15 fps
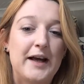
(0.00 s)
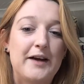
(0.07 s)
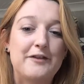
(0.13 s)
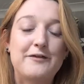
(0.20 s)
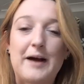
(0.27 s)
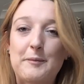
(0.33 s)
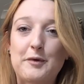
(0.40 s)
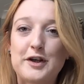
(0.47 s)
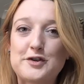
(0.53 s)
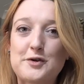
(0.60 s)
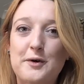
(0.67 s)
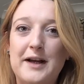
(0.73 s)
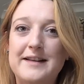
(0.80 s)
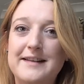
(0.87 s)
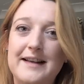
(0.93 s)
fabric
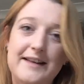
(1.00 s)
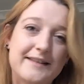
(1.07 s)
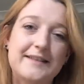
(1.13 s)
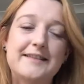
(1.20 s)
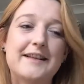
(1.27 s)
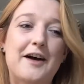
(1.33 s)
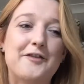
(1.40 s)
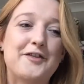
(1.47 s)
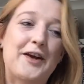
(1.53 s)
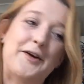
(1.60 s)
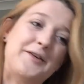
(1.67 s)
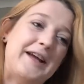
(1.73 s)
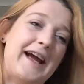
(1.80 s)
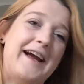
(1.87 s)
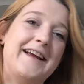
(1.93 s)
choices and stuff. So
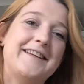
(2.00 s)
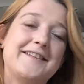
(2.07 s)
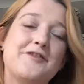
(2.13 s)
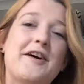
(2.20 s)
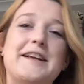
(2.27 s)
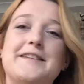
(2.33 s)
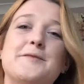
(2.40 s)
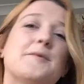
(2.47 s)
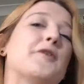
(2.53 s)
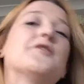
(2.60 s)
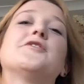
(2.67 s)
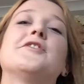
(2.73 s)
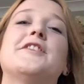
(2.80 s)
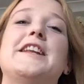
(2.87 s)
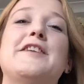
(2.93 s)
yeah, it's great to
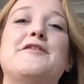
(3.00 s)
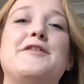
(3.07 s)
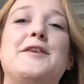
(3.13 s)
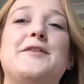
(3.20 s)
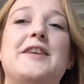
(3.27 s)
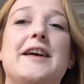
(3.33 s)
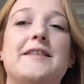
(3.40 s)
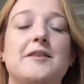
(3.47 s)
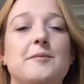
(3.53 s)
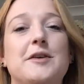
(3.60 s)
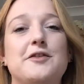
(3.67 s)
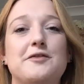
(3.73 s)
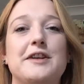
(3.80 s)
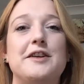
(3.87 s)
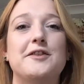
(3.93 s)
watch the enthusiasm.
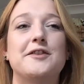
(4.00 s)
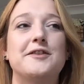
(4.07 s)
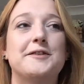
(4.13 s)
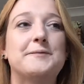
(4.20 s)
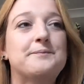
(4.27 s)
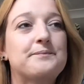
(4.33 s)
It's really good.